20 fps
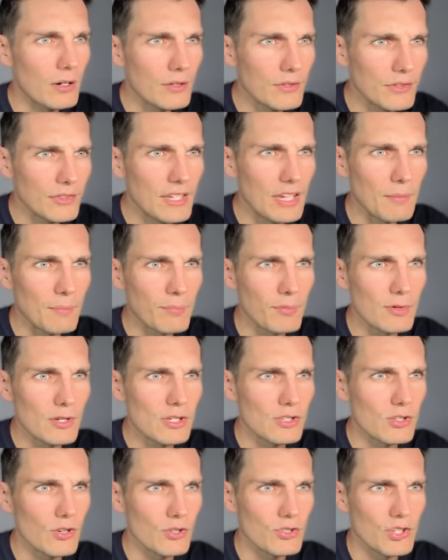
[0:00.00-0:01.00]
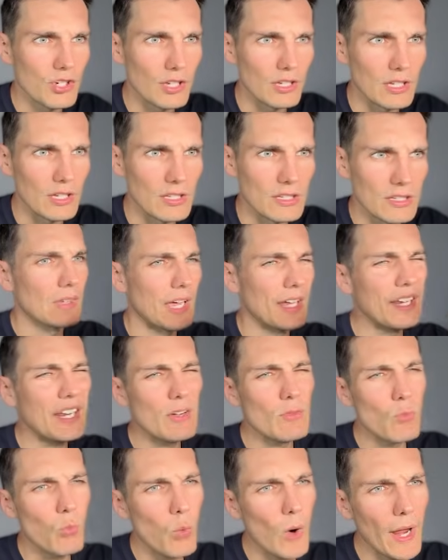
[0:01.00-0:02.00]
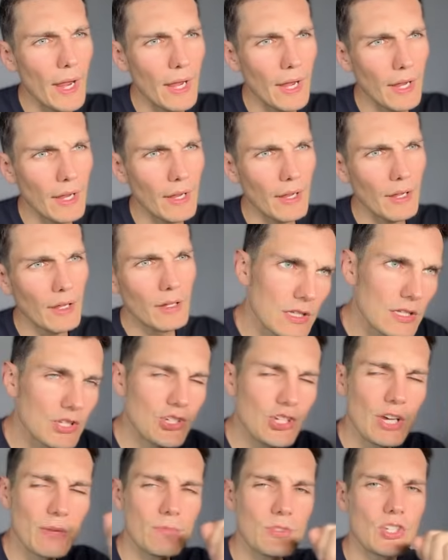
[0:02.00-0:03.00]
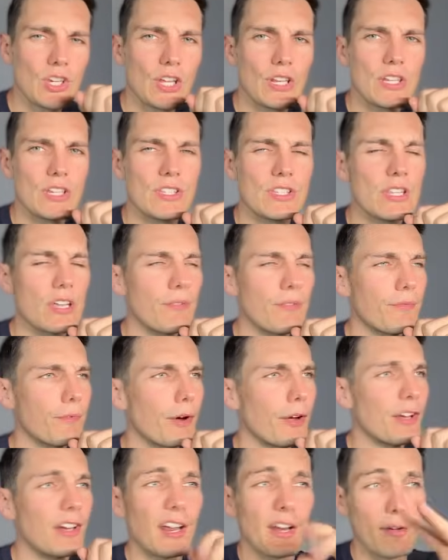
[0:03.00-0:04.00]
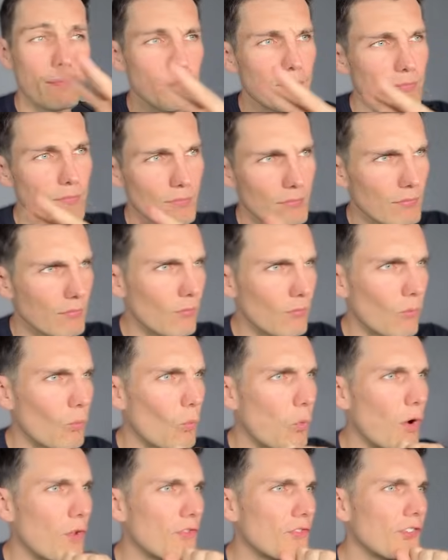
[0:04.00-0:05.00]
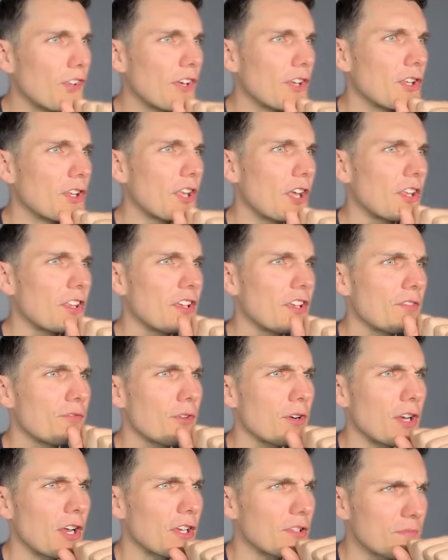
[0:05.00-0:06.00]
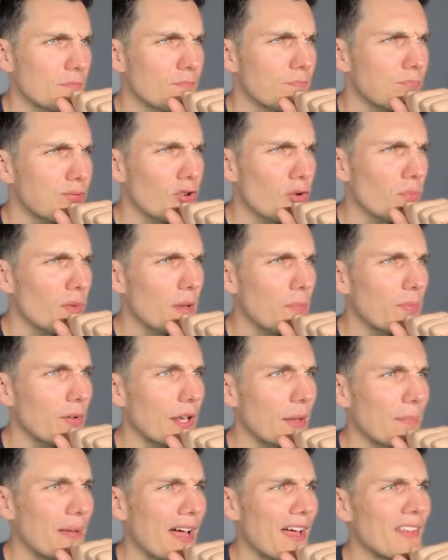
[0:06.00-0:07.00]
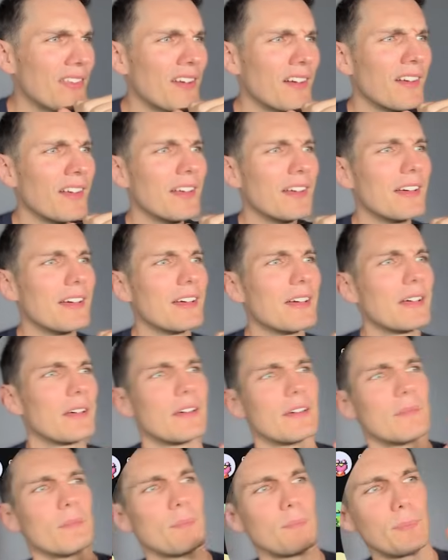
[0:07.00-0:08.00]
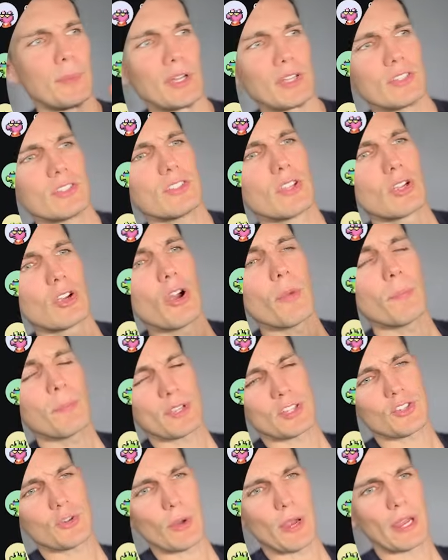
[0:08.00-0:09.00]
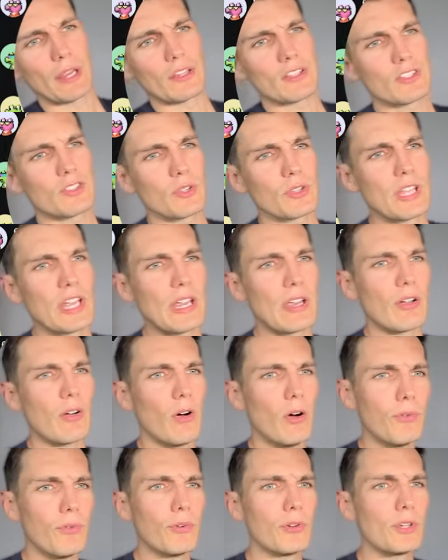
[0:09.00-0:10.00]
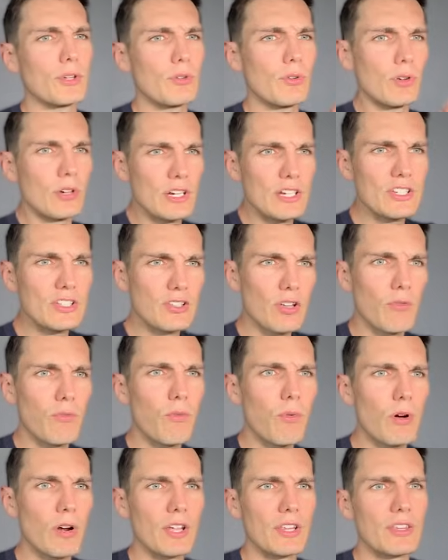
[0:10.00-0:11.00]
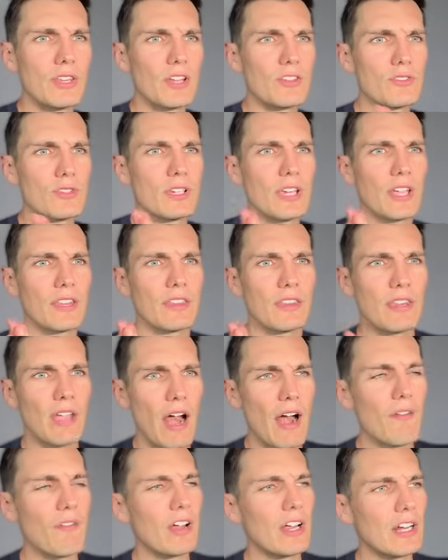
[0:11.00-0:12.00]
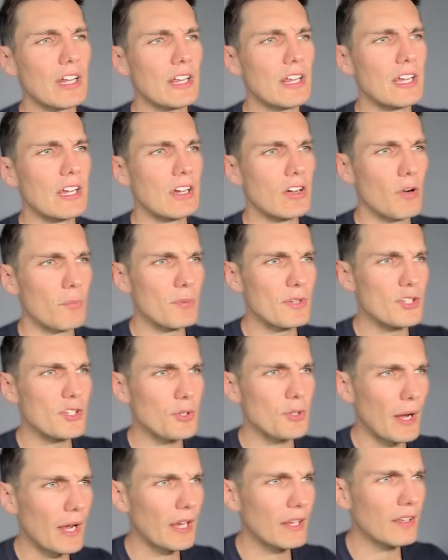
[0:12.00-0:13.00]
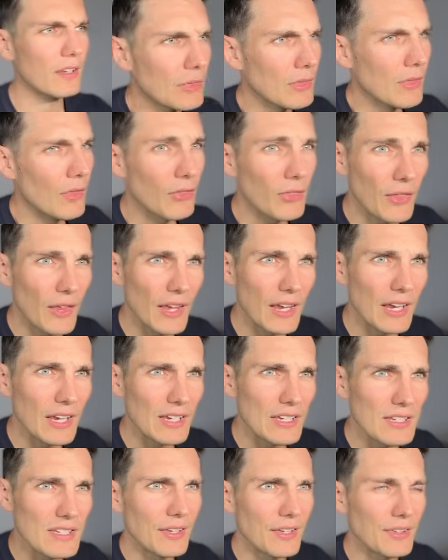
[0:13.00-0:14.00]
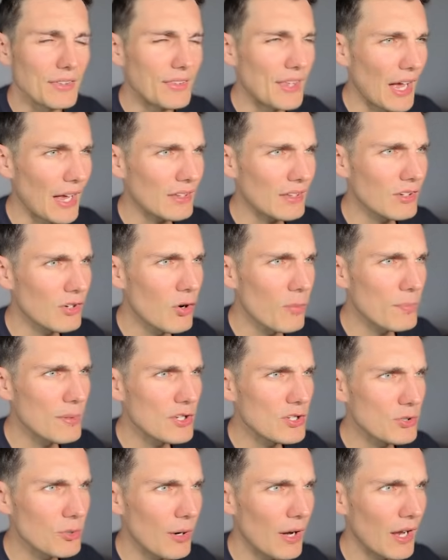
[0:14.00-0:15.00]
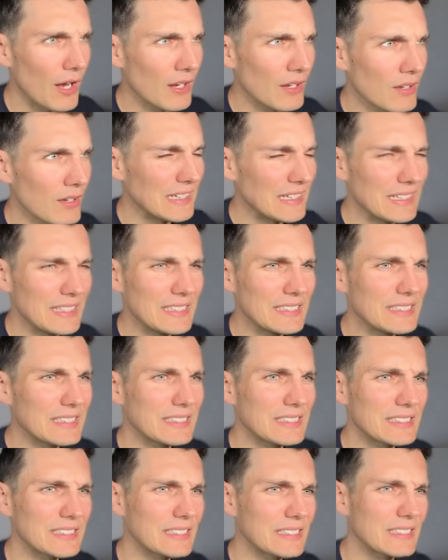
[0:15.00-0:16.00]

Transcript: deep research in it. And then where GMGN is different, and one thing they're different that's probably pretty bad, but the copy trade. So they offer you a list of wallets that you can directly copy trade. The thing is that copy trade is